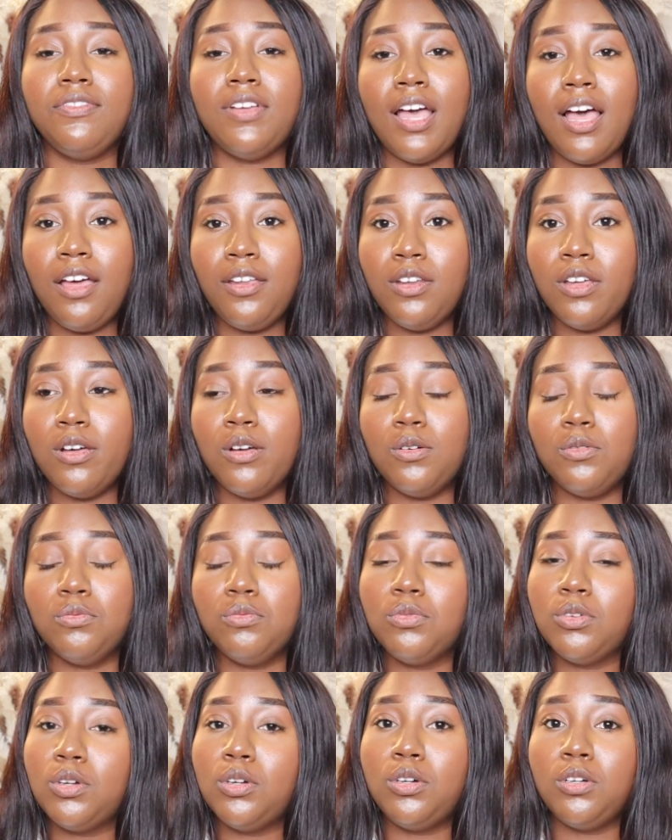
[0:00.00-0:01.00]
Y'all
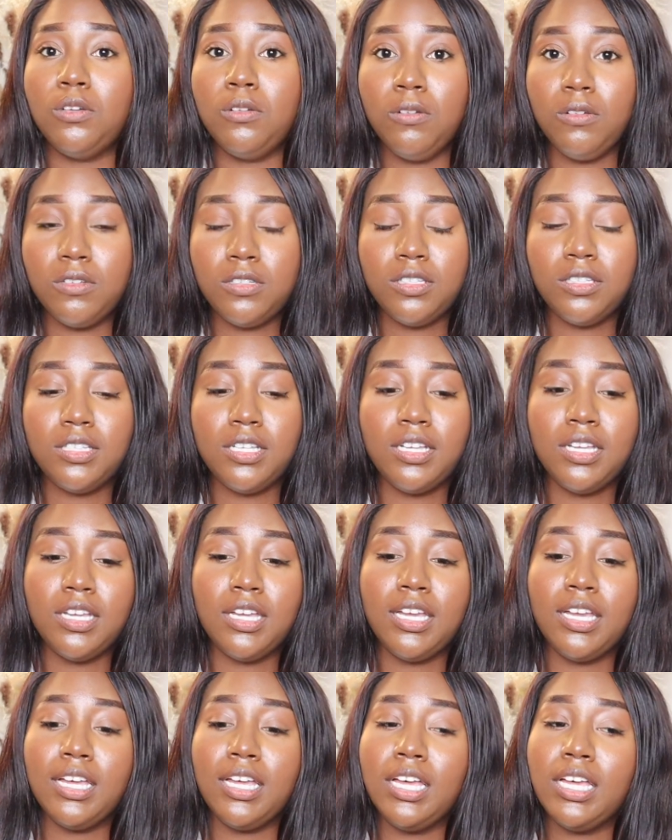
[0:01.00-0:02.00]
know Cooks
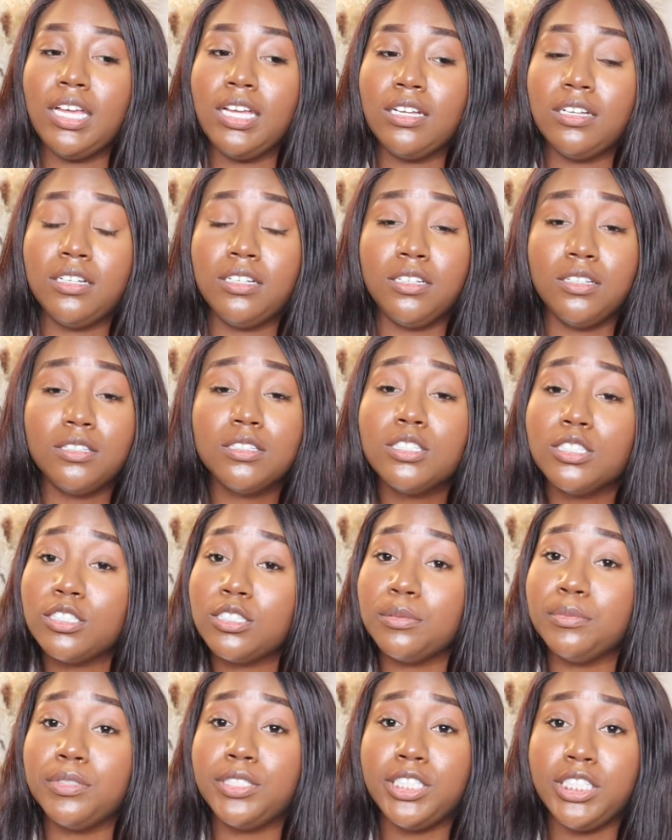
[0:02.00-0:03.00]

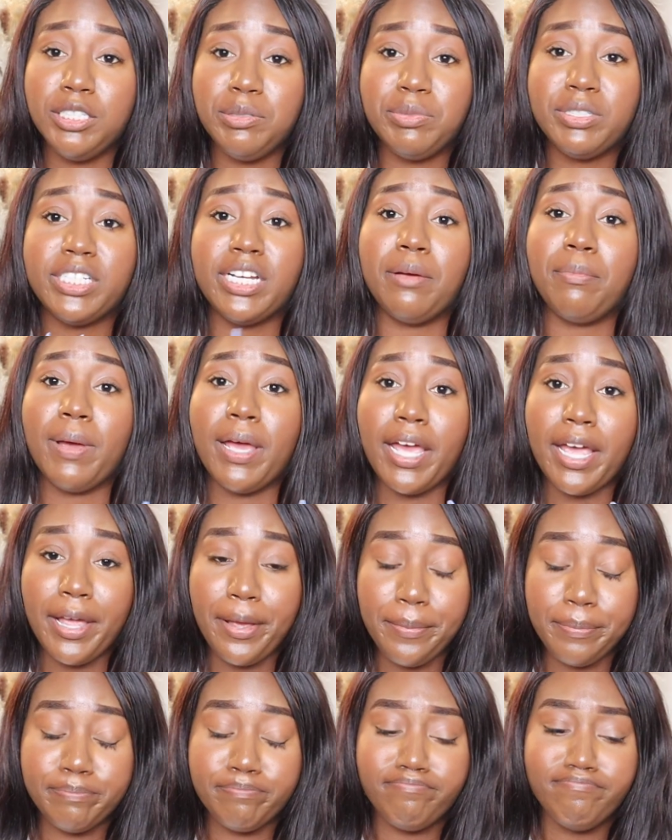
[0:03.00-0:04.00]
is some cheap
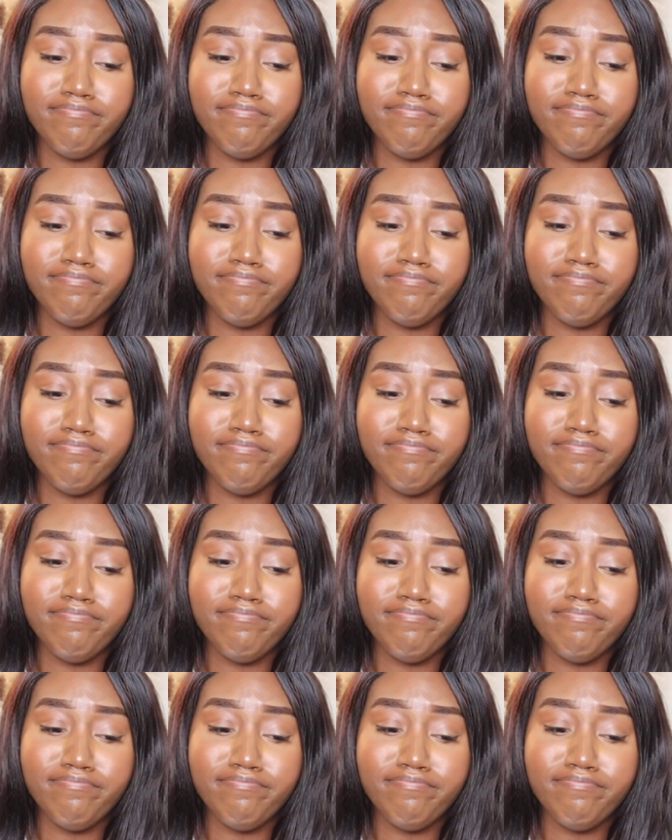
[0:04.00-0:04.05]
champagne.